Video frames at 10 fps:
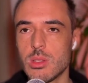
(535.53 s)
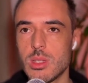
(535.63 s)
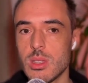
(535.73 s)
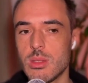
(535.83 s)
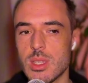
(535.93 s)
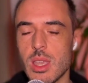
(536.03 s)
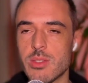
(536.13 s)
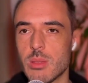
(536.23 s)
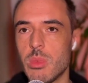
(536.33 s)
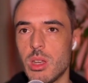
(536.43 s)
they save
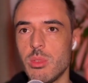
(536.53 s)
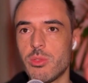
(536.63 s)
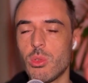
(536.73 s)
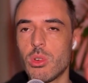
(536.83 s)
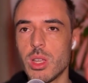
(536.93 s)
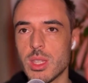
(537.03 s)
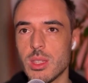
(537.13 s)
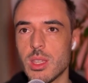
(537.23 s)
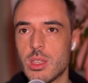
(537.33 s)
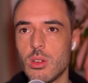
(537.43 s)
some money before and
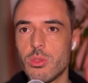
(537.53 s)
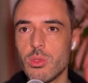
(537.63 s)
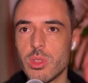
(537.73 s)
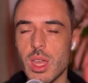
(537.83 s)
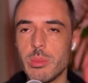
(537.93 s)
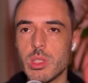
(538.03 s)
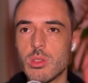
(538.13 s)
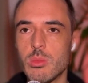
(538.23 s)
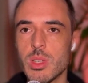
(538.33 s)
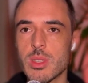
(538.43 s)
then they go full time into
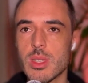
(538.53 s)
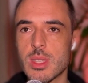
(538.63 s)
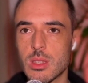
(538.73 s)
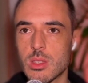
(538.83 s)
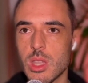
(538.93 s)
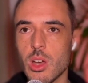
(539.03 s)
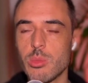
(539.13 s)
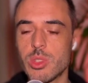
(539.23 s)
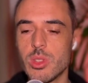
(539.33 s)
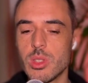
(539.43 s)
their business and they
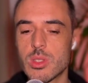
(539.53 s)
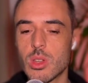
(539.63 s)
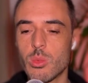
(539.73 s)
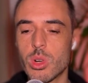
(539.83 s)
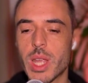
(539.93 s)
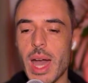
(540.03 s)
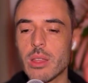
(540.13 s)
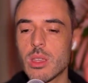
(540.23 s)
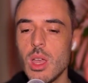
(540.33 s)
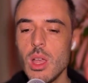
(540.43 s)
hope that it's going to work
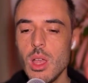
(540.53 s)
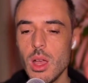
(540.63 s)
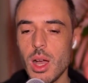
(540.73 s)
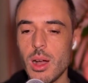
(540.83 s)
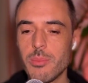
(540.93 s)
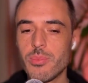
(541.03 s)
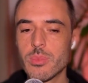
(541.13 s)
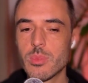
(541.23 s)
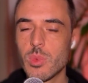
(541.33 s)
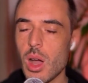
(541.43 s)
out. um
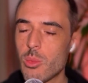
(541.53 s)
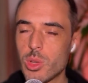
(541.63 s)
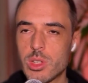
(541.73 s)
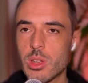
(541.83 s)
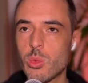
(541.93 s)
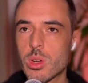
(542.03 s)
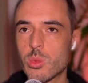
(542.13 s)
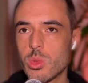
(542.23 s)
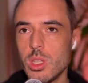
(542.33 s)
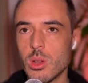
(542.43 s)
I'm wondering
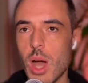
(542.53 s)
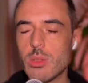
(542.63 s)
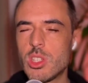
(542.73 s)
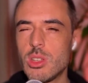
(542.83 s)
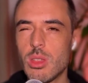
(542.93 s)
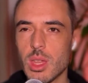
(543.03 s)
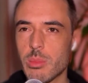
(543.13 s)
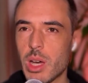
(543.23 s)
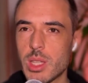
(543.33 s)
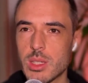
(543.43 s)
how did you think
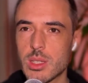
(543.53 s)
about that?